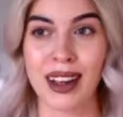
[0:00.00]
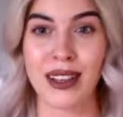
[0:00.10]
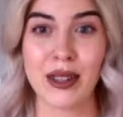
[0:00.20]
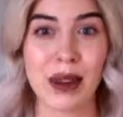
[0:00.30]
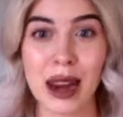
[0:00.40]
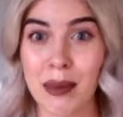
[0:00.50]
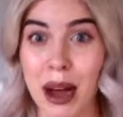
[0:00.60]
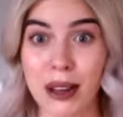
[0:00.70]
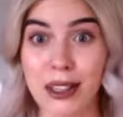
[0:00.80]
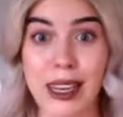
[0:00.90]
do not
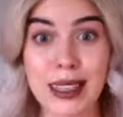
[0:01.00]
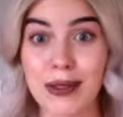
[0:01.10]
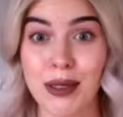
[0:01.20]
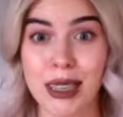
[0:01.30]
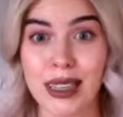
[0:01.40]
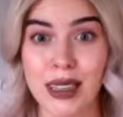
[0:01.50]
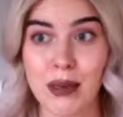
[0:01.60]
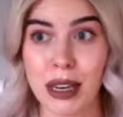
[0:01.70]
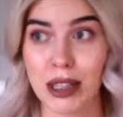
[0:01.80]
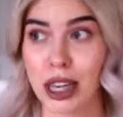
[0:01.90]
apologize if we need to
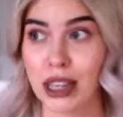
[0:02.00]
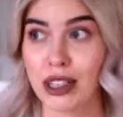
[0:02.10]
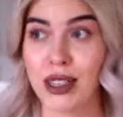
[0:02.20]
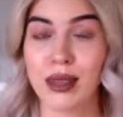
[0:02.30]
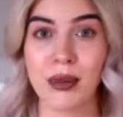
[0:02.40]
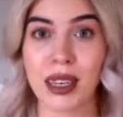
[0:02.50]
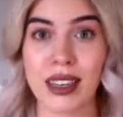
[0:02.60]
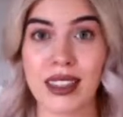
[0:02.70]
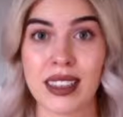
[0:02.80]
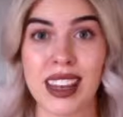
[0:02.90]
make changes,
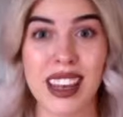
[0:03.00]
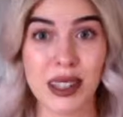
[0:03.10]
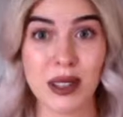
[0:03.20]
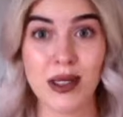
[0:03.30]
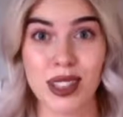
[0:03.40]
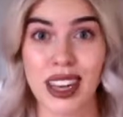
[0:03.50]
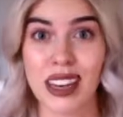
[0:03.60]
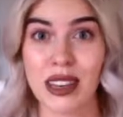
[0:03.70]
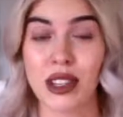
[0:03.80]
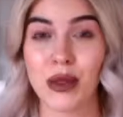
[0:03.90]
because it's your site
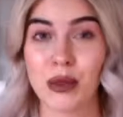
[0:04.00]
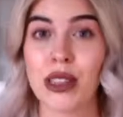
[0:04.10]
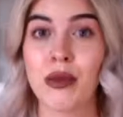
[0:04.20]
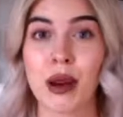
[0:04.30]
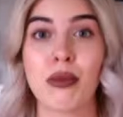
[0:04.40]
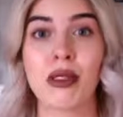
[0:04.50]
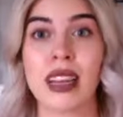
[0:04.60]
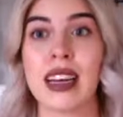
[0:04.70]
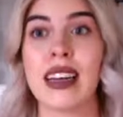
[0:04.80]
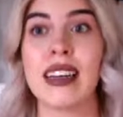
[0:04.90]
and it should really
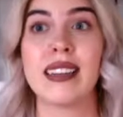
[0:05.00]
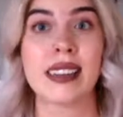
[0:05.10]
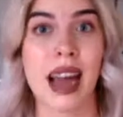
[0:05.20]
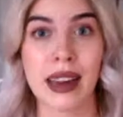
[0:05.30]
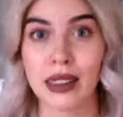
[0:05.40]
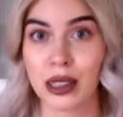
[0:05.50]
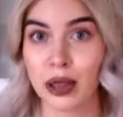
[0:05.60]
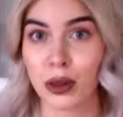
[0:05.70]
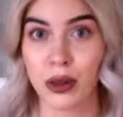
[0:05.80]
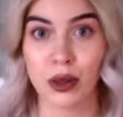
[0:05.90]
represent exactly
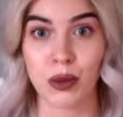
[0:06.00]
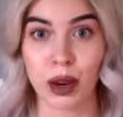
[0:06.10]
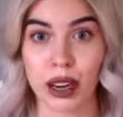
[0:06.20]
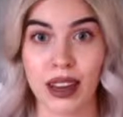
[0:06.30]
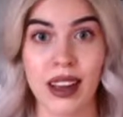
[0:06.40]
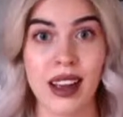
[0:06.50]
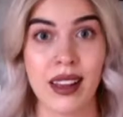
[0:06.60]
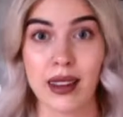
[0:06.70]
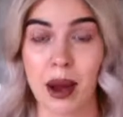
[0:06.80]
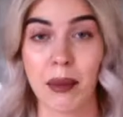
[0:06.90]
who you want
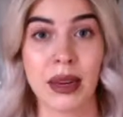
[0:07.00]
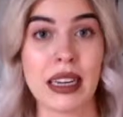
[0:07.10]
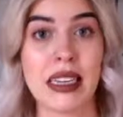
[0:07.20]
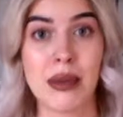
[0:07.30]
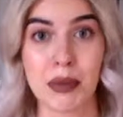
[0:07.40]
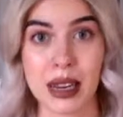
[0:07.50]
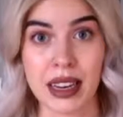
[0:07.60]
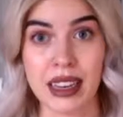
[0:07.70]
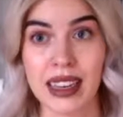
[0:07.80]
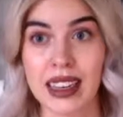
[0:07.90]
the company to
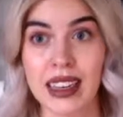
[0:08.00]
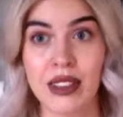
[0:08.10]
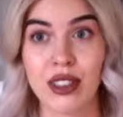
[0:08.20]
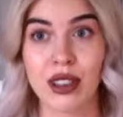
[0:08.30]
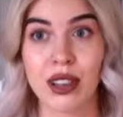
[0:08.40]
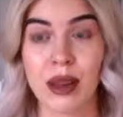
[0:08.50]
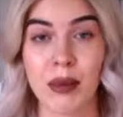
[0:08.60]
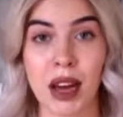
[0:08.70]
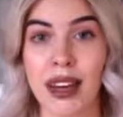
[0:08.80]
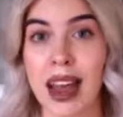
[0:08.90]
be. It should
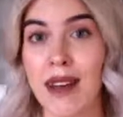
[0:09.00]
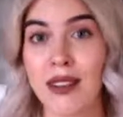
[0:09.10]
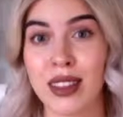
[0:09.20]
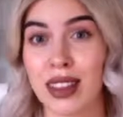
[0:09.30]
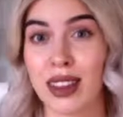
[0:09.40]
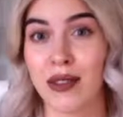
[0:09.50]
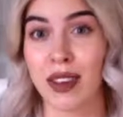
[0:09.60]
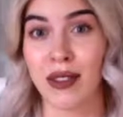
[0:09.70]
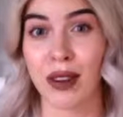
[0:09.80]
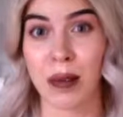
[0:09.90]
embody everything that you've
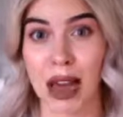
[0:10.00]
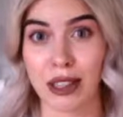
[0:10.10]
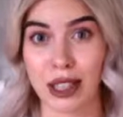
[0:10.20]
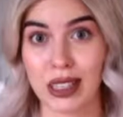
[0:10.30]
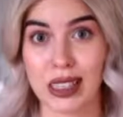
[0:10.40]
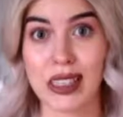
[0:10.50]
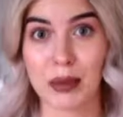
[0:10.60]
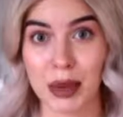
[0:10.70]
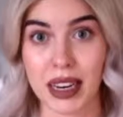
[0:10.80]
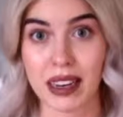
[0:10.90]
ever imagined it to
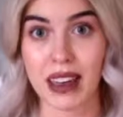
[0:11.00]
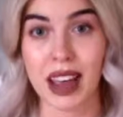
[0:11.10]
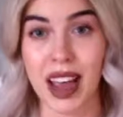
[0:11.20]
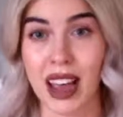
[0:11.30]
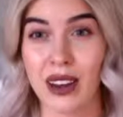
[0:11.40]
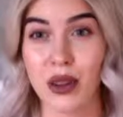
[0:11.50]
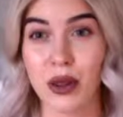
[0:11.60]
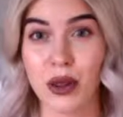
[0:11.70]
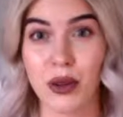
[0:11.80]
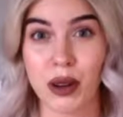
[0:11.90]
be and who
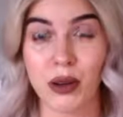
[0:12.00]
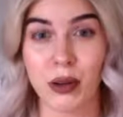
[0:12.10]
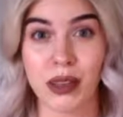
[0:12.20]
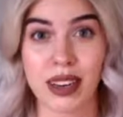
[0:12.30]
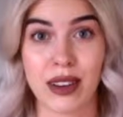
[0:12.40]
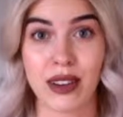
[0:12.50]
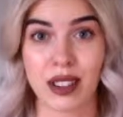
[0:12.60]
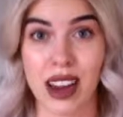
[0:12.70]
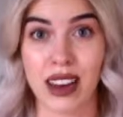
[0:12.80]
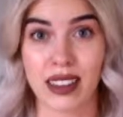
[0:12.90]
you want to represent your
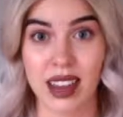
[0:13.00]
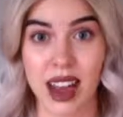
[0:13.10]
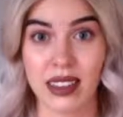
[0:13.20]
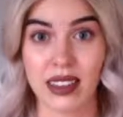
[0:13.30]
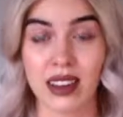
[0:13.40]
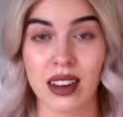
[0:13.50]
clients as.